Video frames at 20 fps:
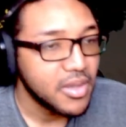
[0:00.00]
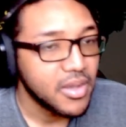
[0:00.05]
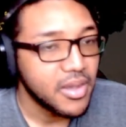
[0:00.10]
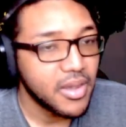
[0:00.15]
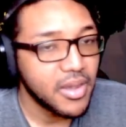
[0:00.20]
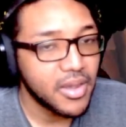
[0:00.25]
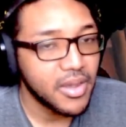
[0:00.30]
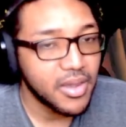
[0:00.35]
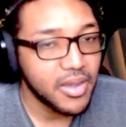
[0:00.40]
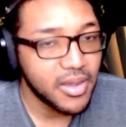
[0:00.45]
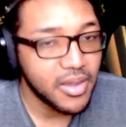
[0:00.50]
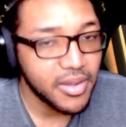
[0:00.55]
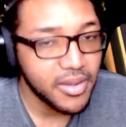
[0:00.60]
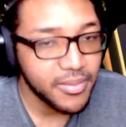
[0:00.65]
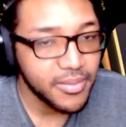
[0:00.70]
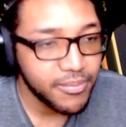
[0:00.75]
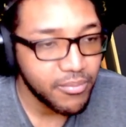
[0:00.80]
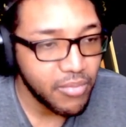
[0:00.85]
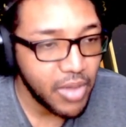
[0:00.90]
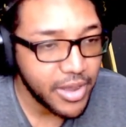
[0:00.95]

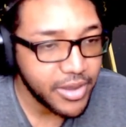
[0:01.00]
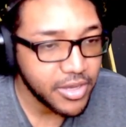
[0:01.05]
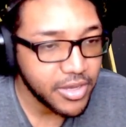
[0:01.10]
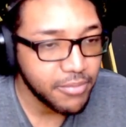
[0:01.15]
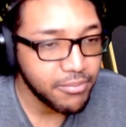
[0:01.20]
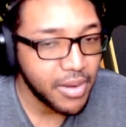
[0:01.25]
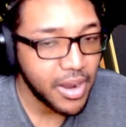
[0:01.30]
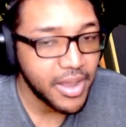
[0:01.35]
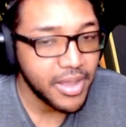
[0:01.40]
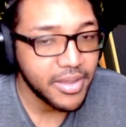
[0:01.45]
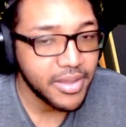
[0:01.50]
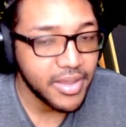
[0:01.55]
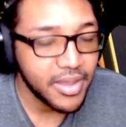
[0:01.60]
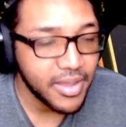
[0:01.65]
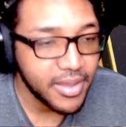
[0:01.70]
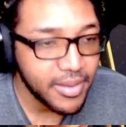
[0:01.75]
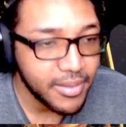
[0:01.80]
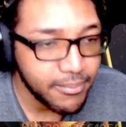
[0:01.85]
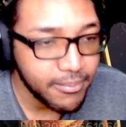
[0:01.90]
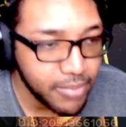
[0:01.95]
I couldn't buy it yet,